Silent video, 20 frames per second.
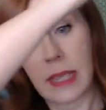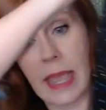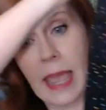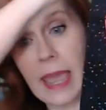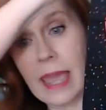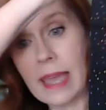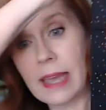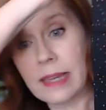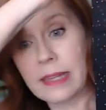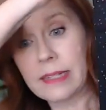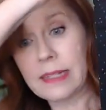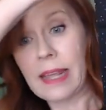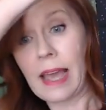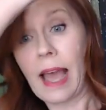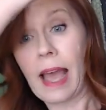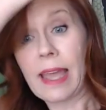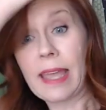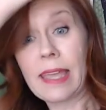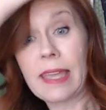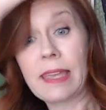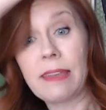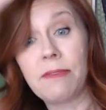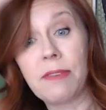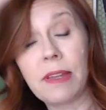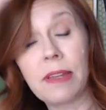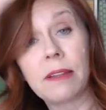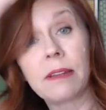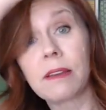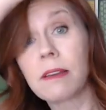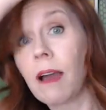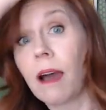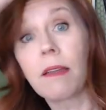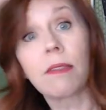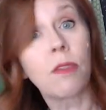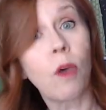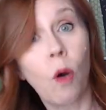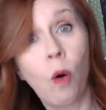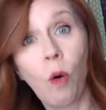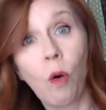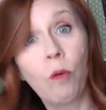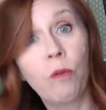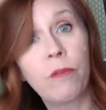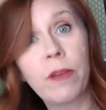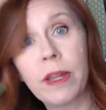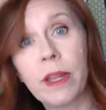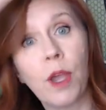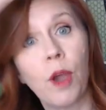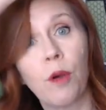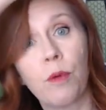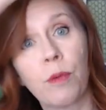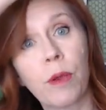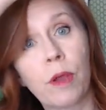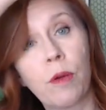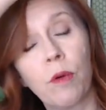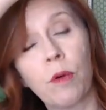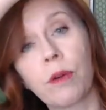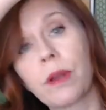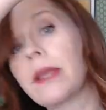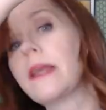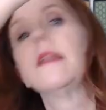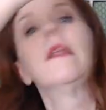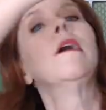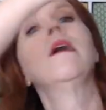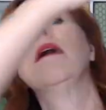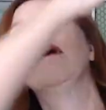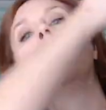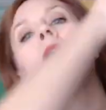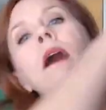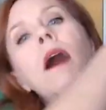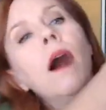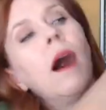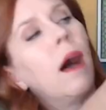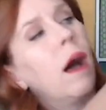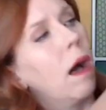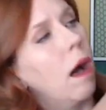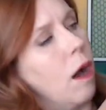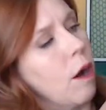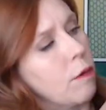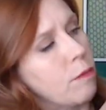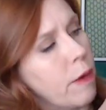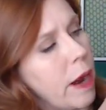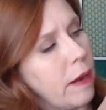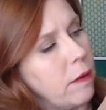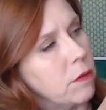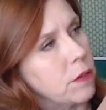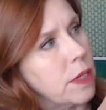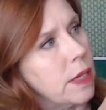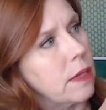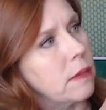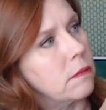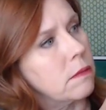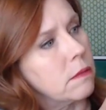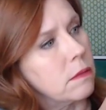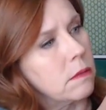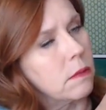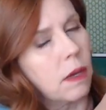And I even got the whole video recorded uh, around it.